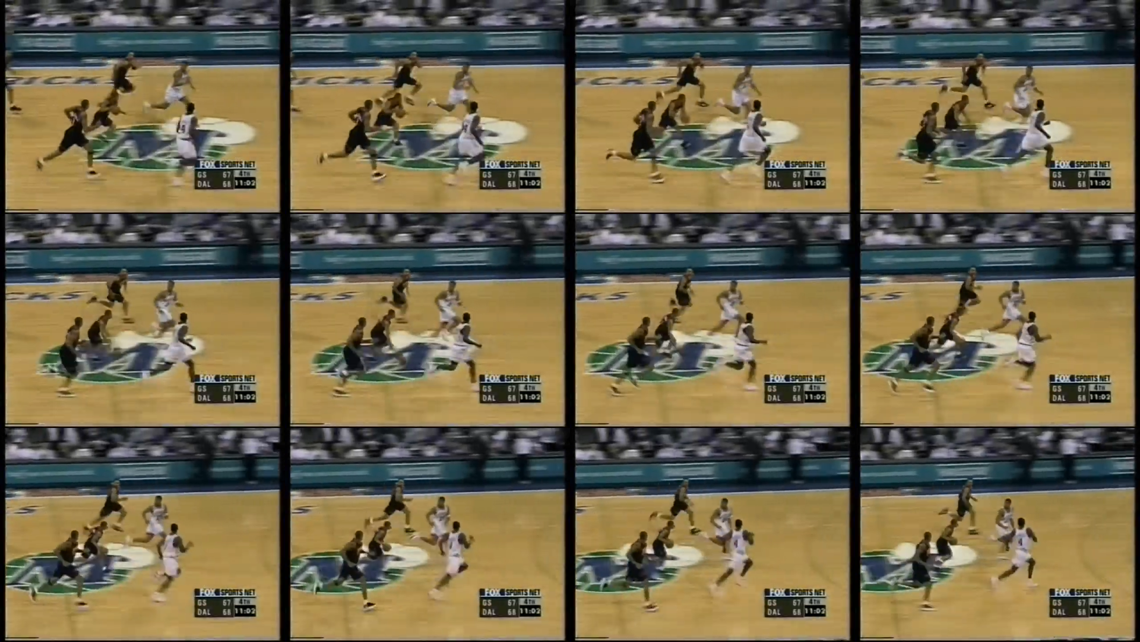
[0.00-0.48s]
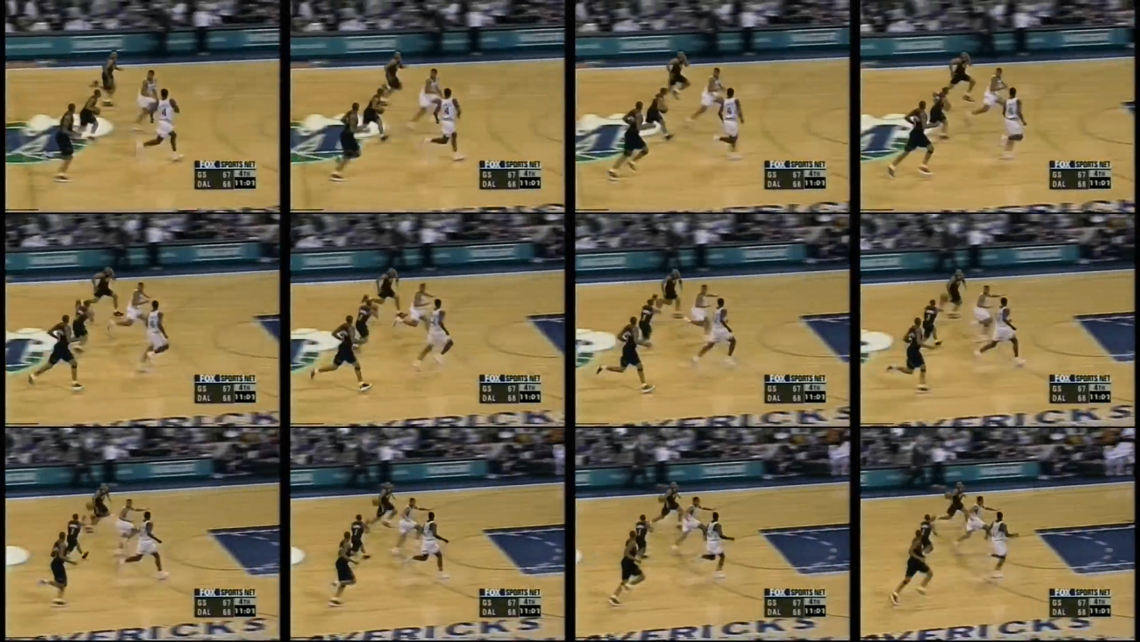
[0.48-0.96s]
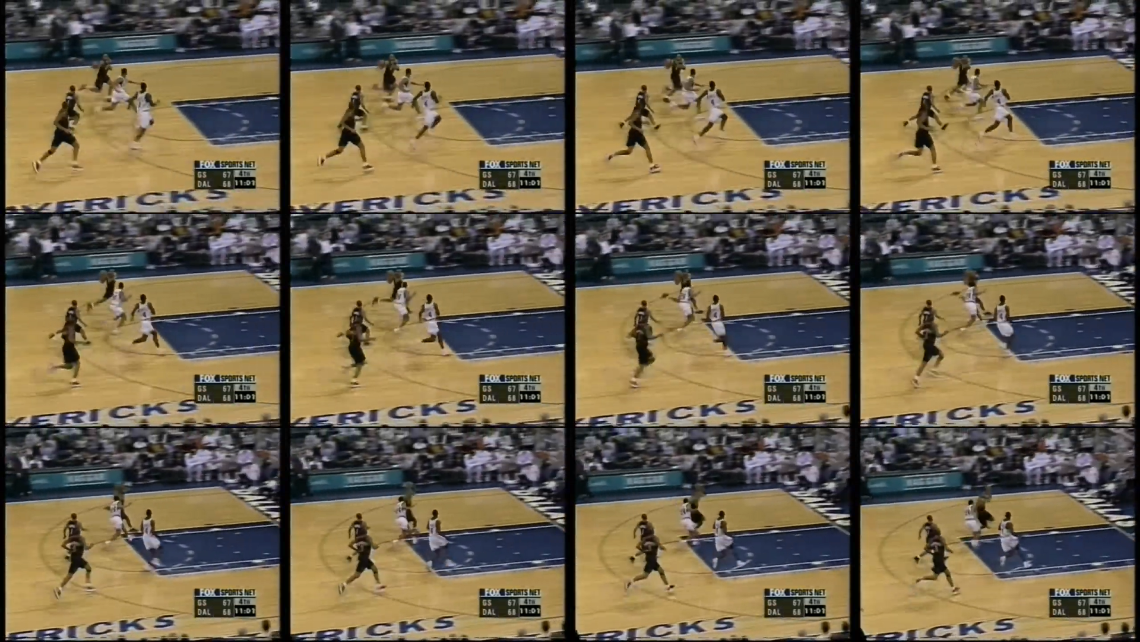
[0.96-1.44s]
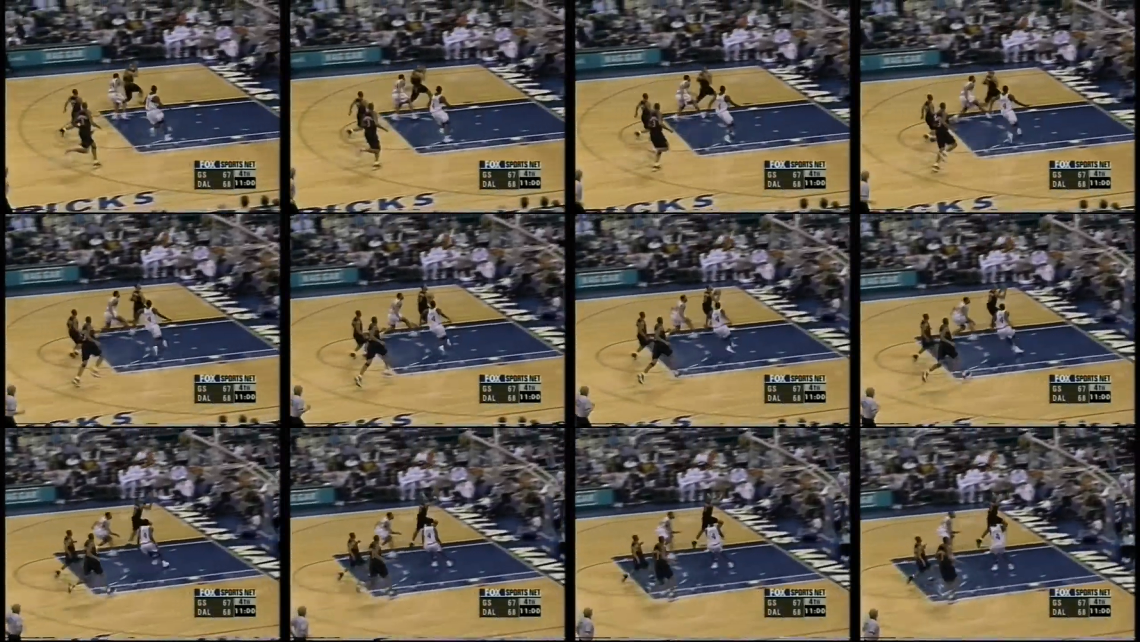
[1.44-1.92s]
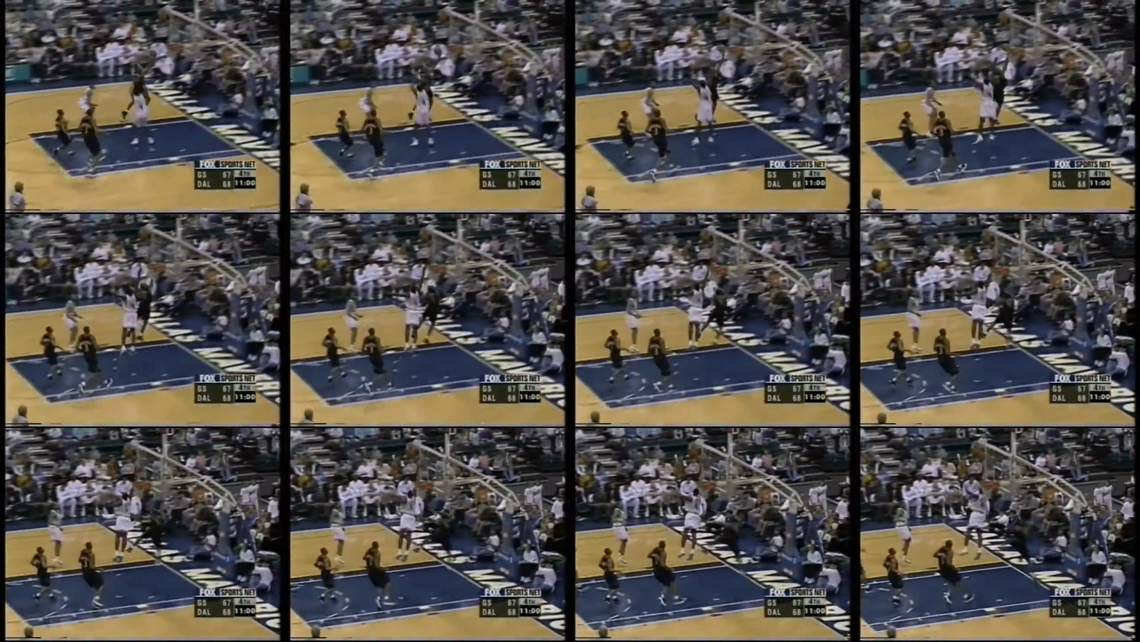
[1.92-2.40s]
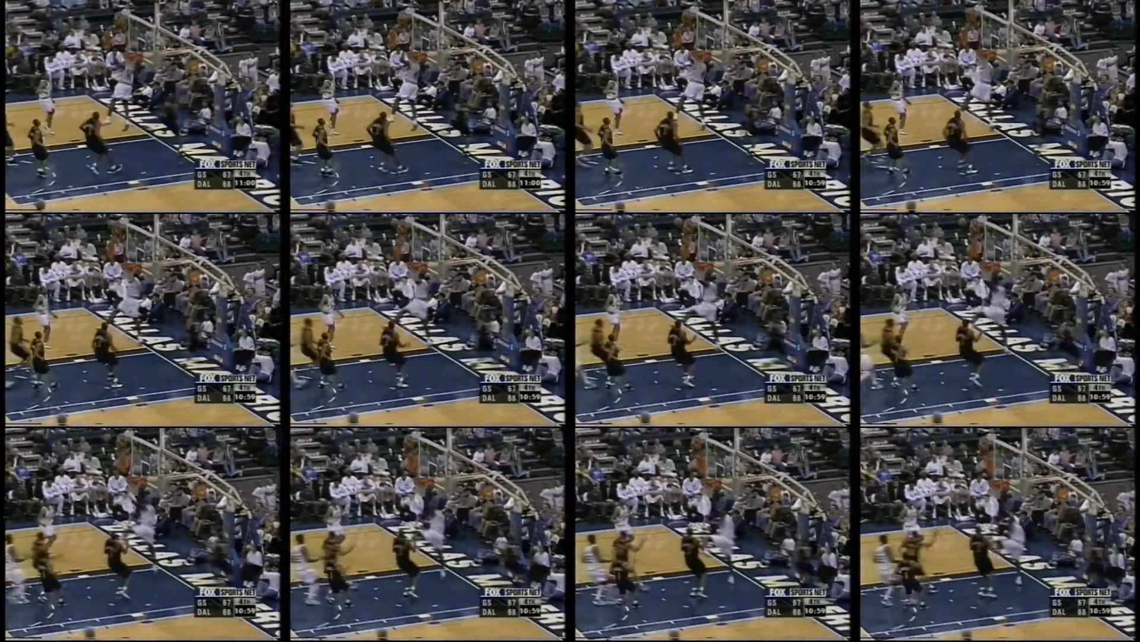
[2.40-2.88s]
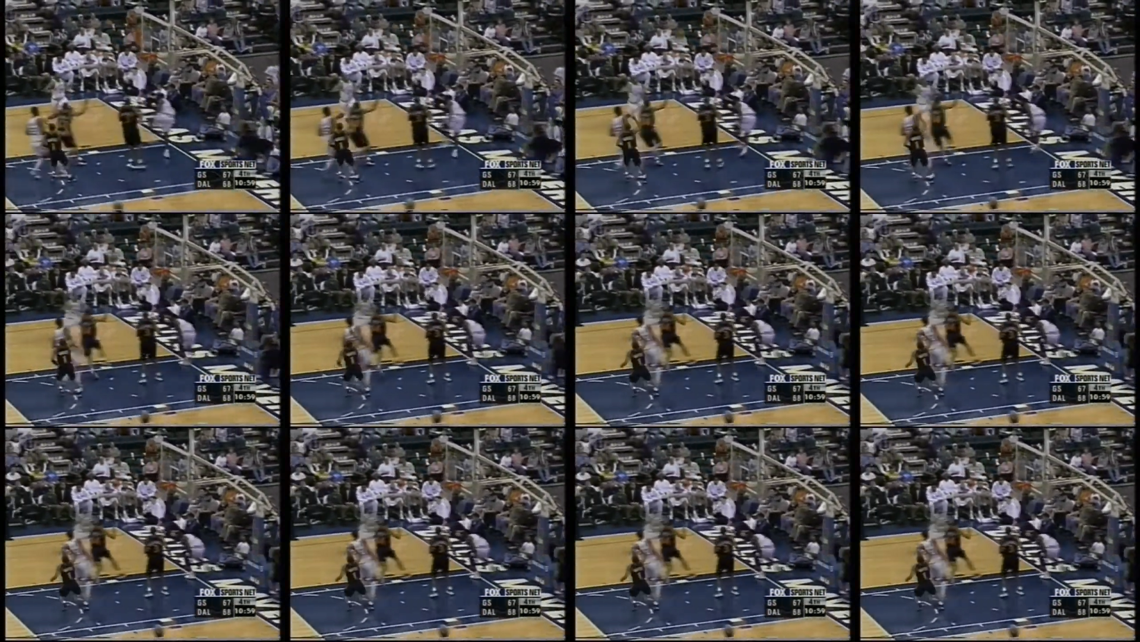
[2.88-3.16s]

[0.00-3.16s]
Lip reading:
[unreadable: no face in view]